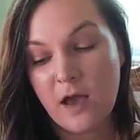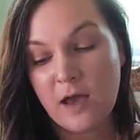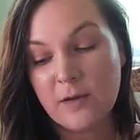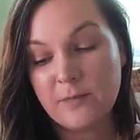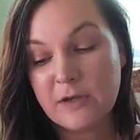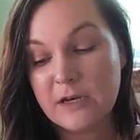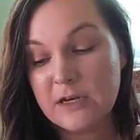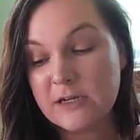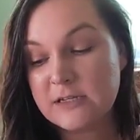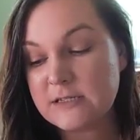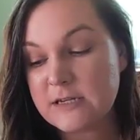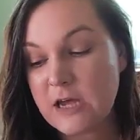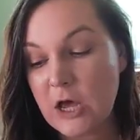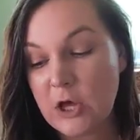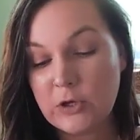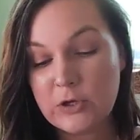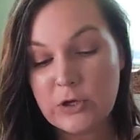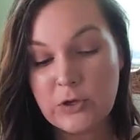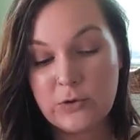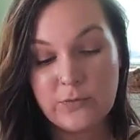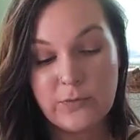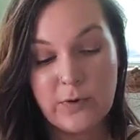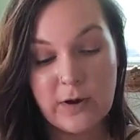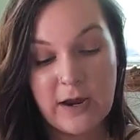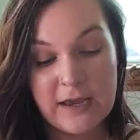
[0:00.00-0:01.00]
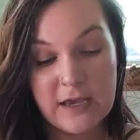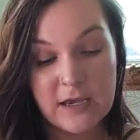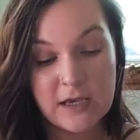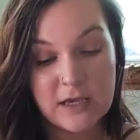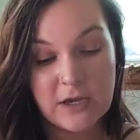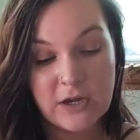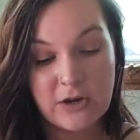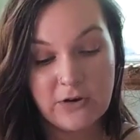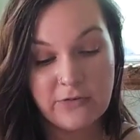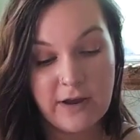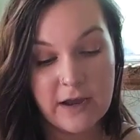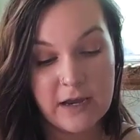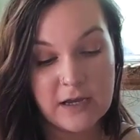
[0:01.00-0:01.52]
I'm going to tell you right
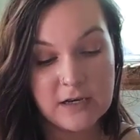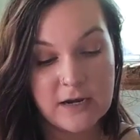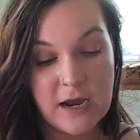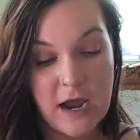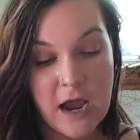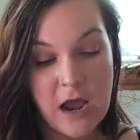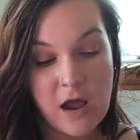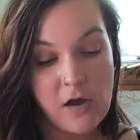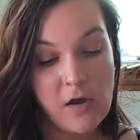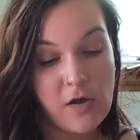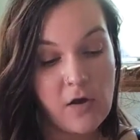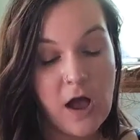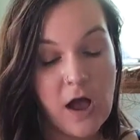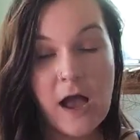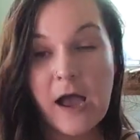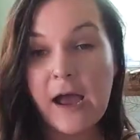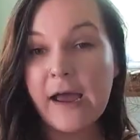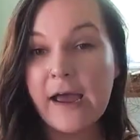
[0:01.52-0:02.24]
here, right now,